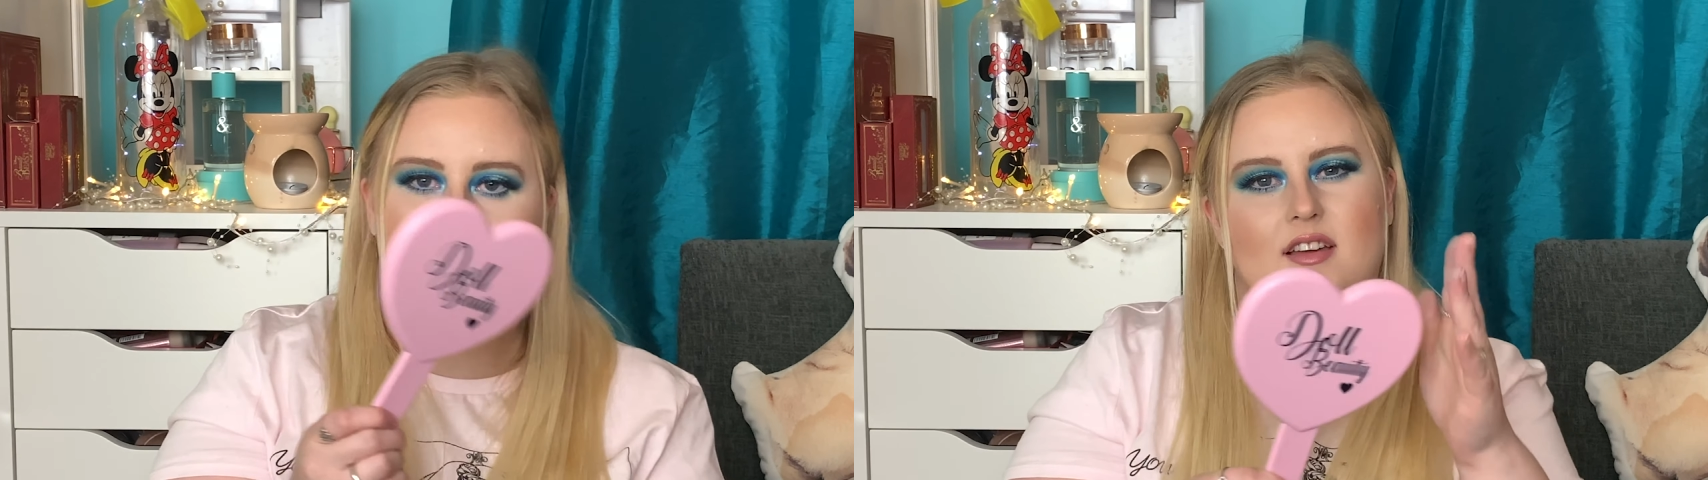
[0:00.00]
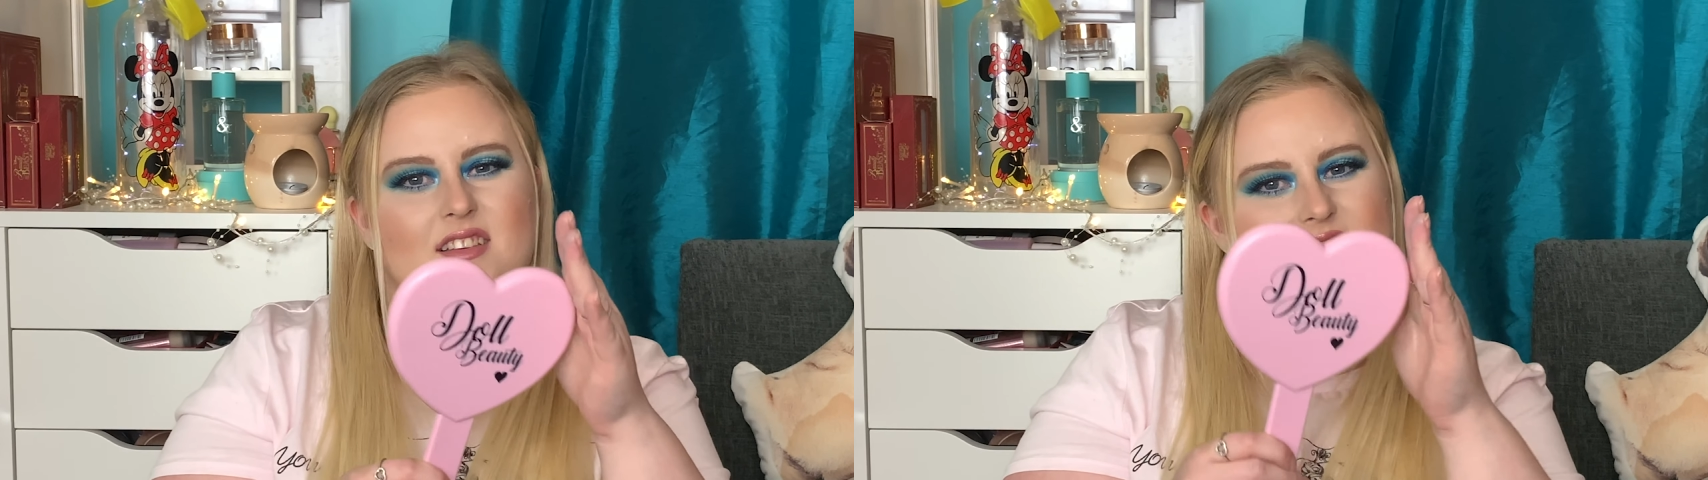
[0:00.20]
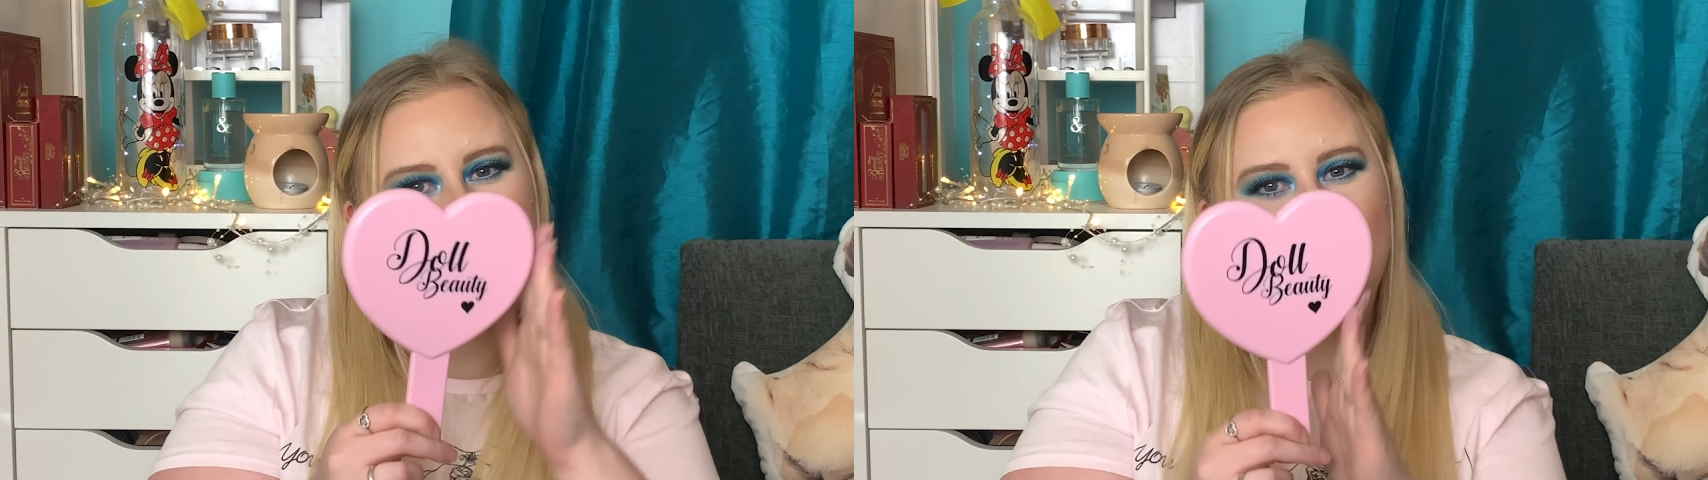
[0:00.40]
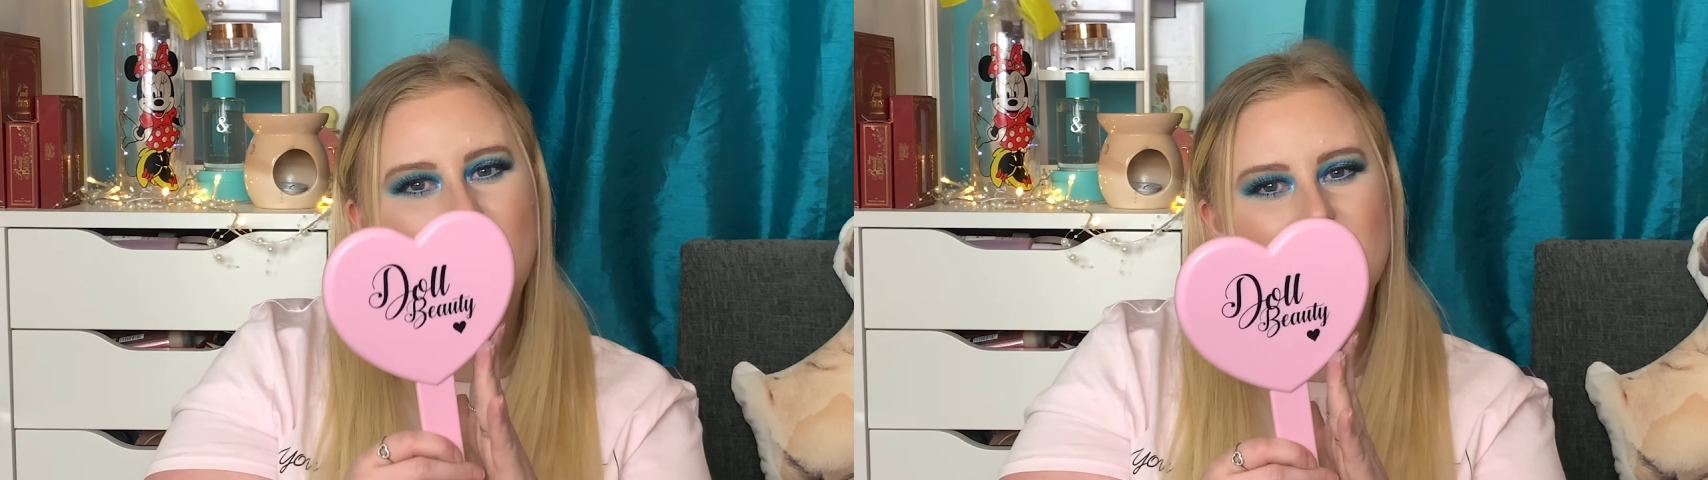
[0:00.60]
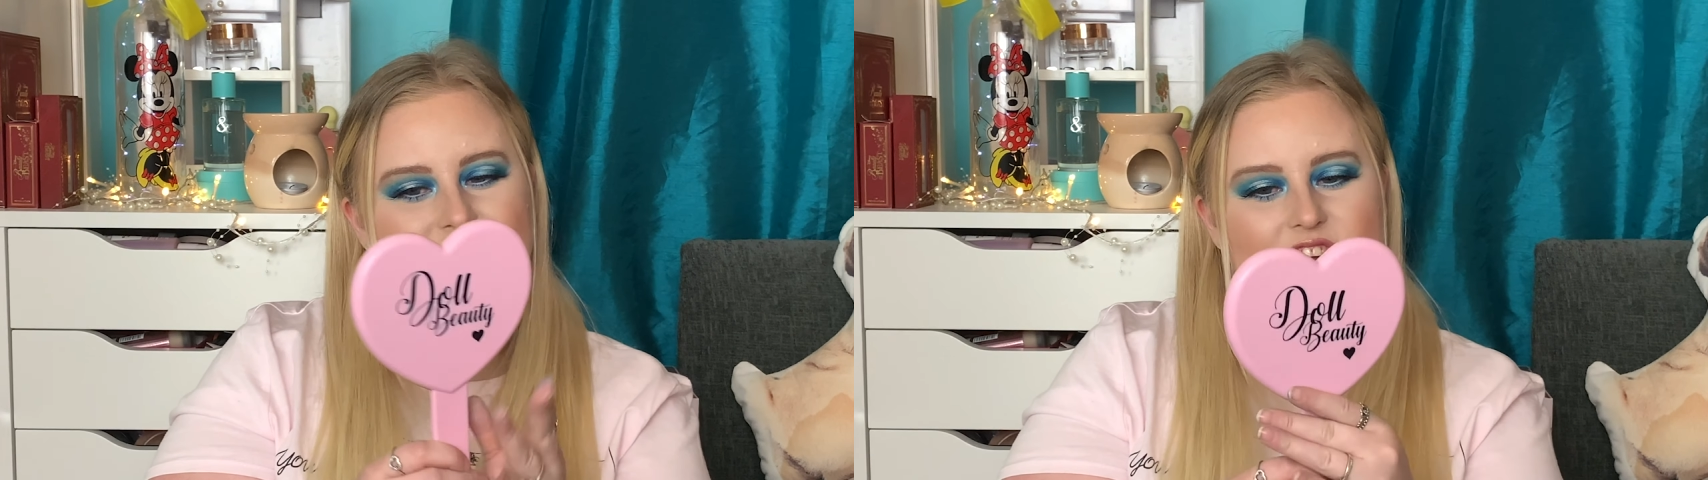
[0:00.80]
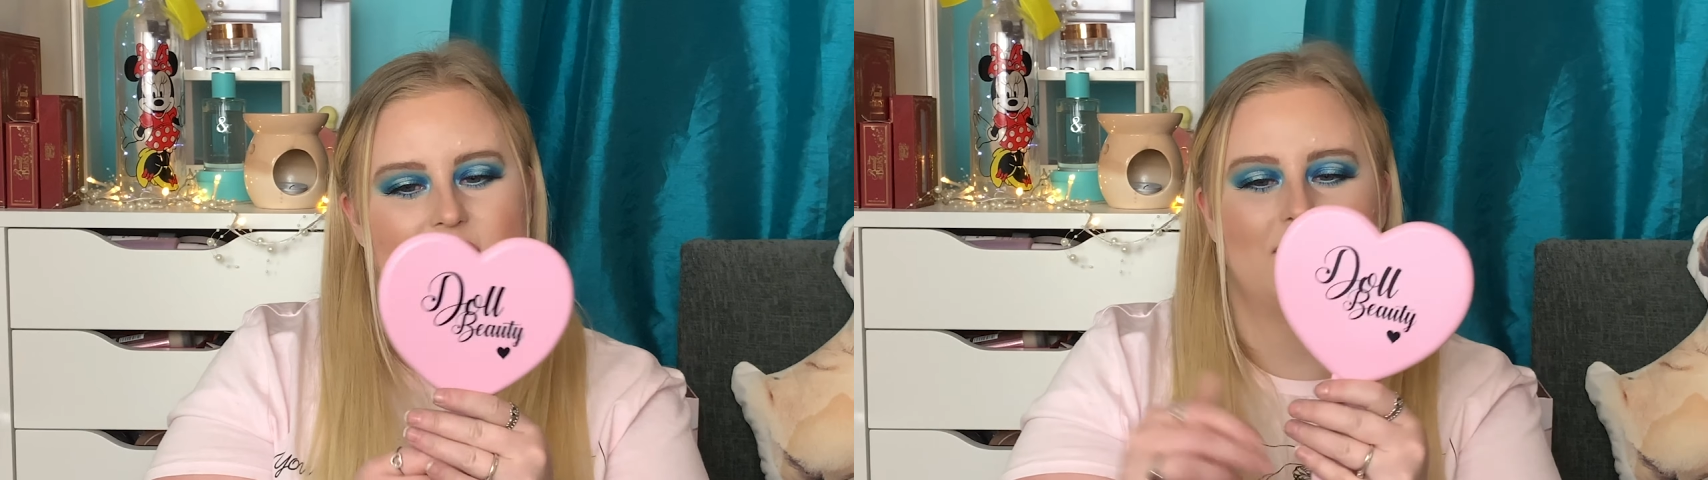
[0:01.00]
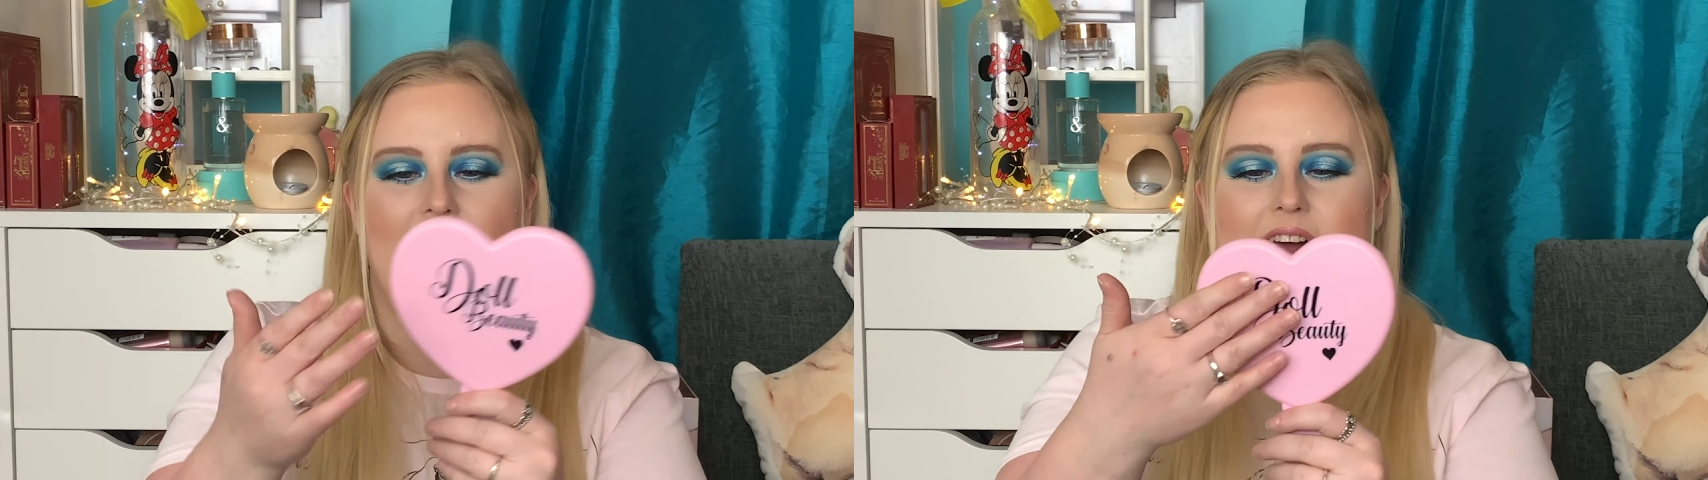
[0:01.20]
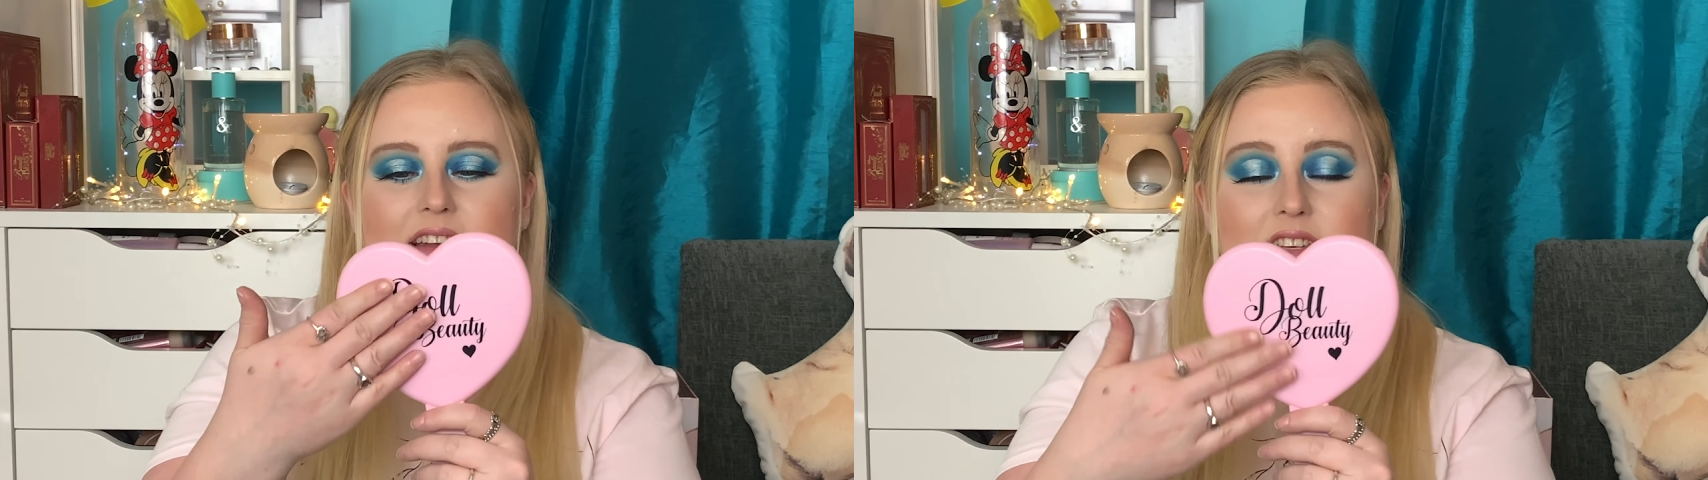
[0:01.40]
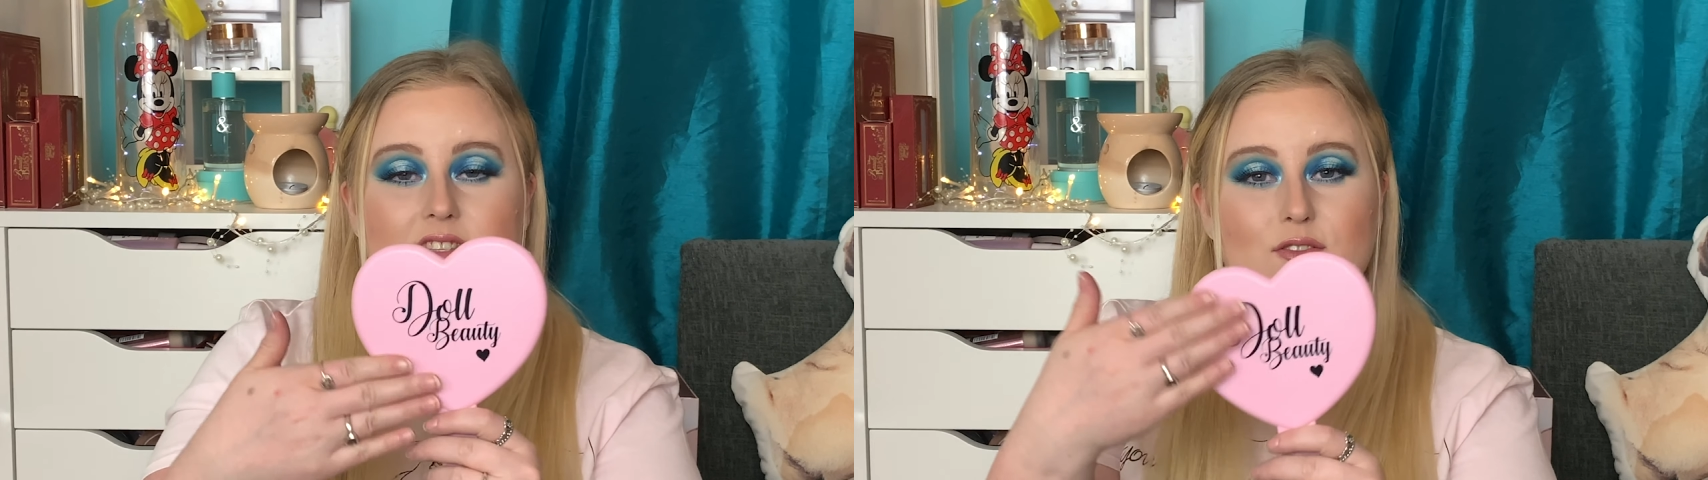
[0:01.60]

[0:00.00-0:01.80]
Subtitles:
It's a heart shape and it's